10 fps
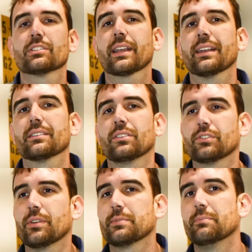Check out the
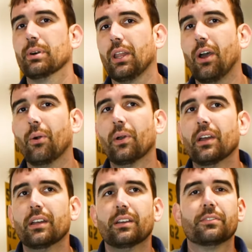description below
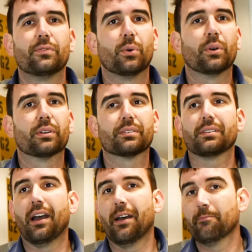
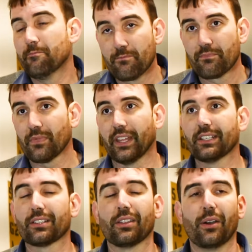for uh,
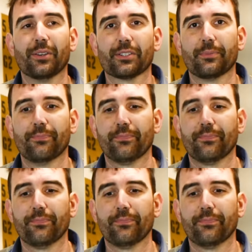links to those.